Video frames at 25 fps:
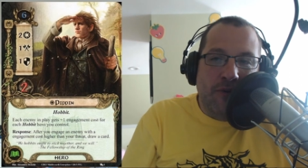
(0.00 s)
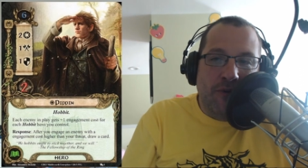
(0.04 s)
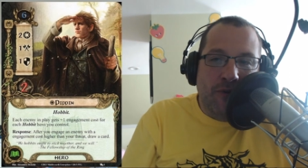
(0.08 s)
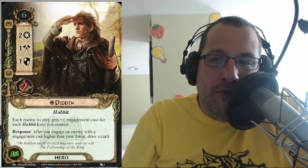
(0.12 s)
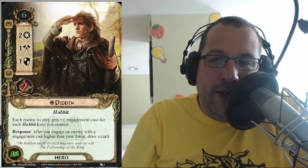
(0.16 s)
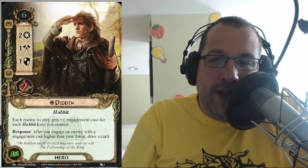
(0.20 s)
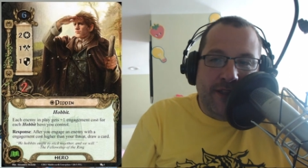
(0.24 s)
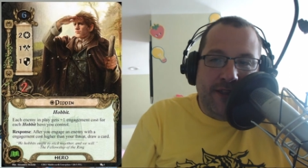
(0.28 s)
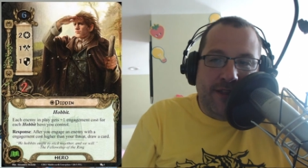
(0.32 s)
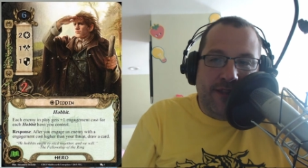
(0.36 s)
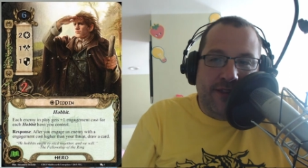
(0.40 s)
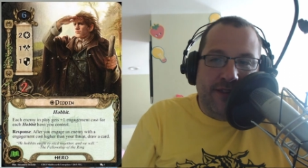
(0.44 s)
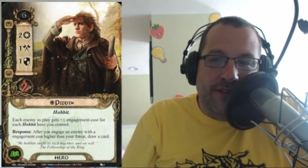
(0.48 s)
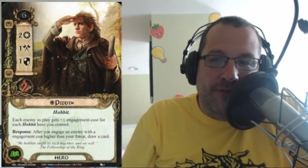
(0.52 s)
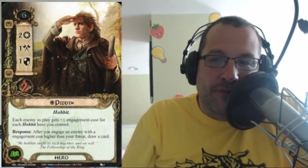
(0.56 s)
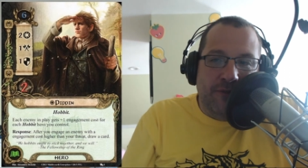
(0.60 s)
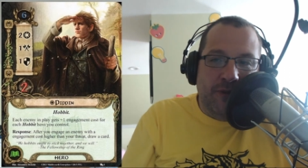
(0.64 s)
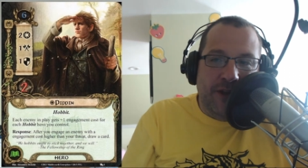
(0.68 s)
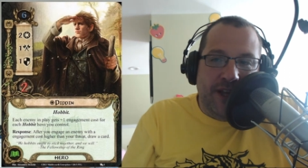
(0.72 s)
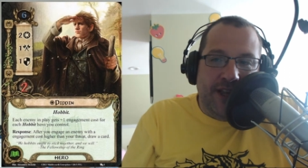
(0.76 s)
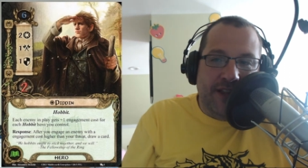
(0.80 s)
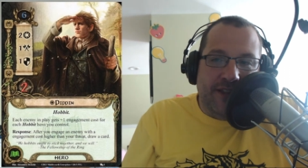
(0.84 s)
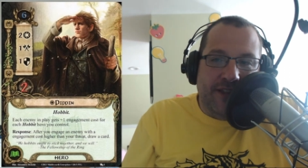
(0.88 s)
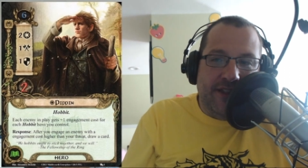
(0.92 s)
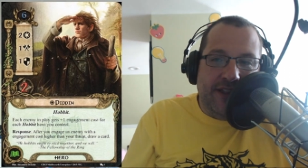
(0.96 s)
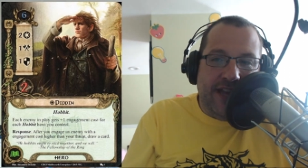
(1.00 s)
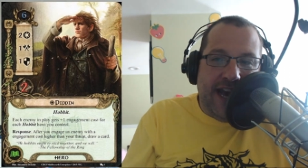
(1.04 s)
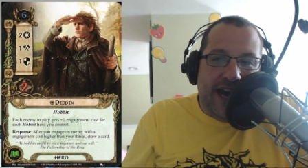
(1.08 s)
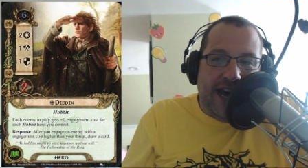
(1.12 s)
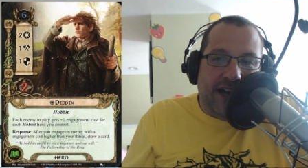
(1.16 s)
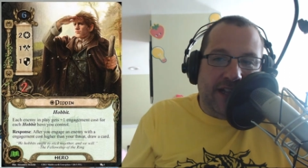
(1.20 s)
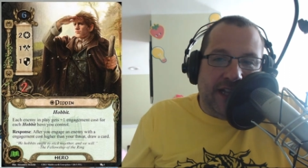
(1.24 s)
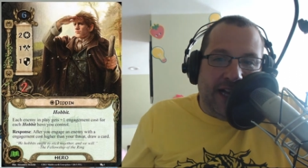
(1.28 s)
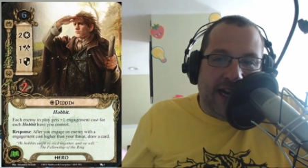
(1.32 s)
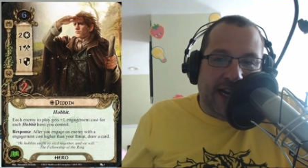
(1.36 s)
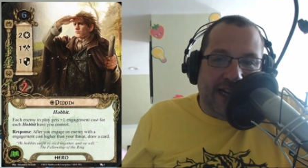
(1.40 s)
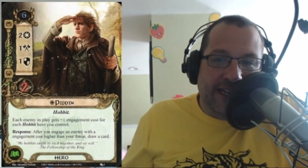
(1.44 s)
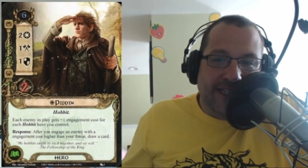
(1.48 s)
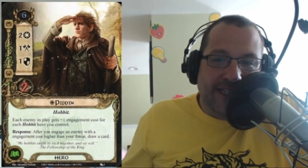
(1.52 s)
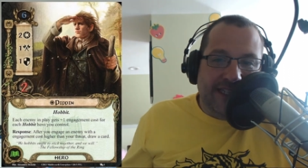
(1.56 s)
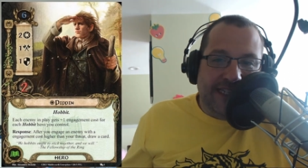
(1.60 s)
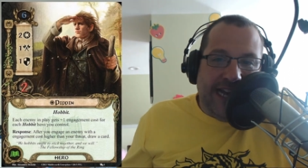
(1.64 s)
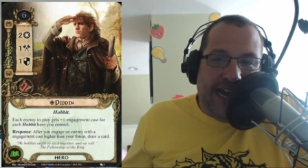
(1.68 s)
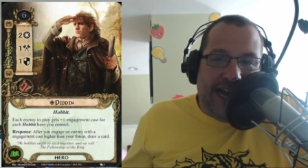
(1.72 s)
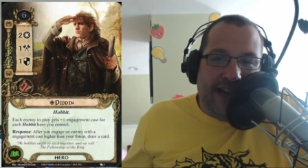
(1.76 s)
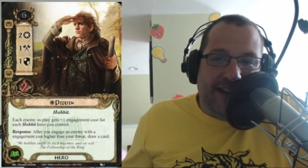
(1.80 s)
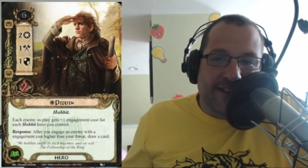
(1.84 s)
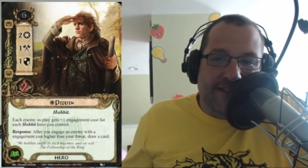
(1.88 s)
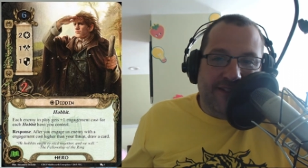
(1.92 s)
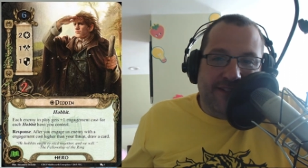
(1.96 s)
with with ally
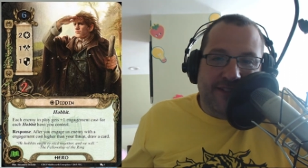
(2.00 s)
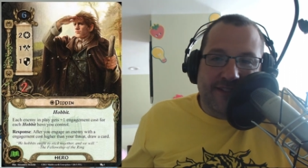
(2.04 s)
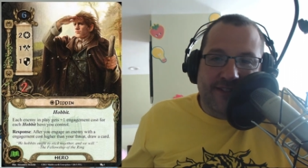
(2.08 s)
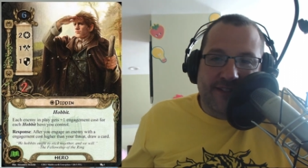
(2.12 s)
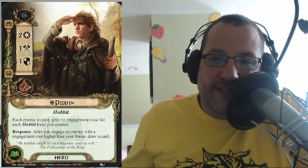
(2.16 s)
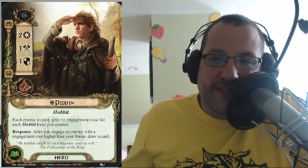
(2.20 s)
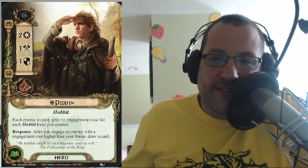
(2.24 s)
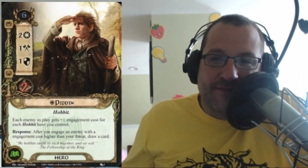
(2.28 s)
stats.